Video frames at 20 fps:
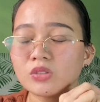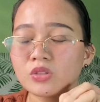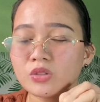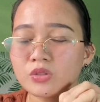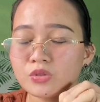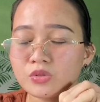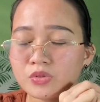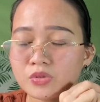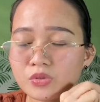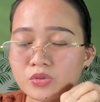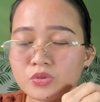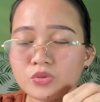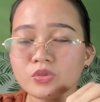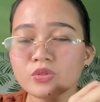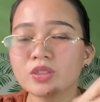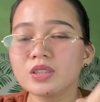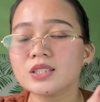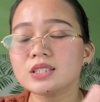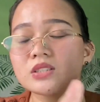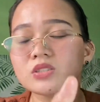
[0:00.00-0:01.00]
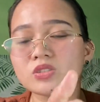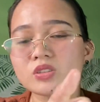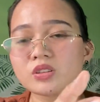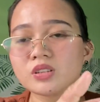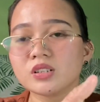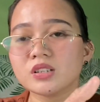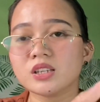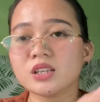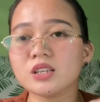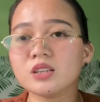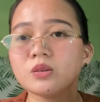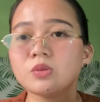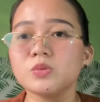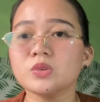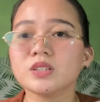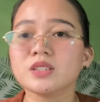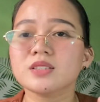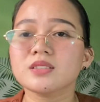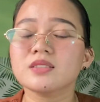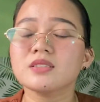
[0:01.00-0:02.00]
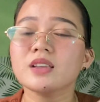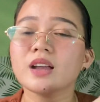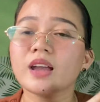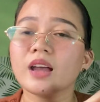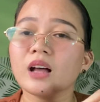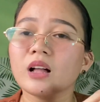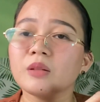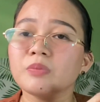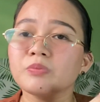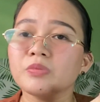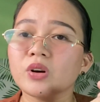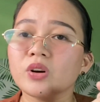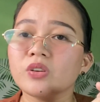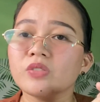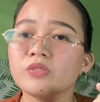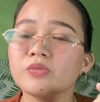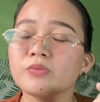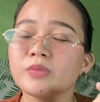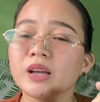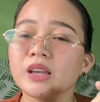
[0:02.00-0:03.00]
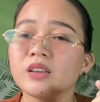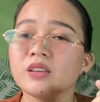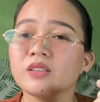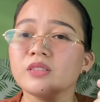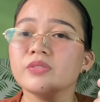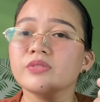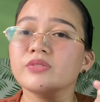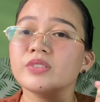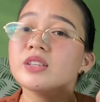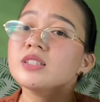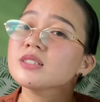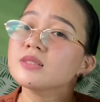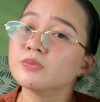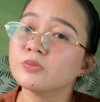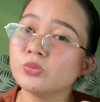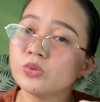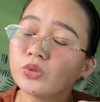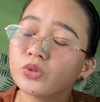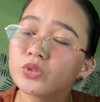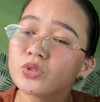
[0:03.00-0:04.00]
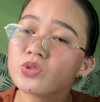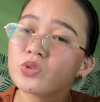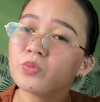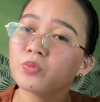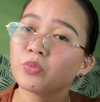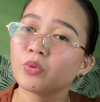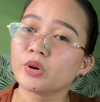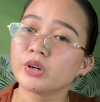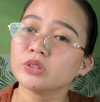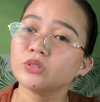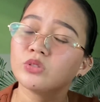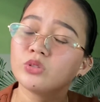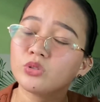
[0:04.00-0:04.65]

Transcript: through this journey was the help of my Facebook support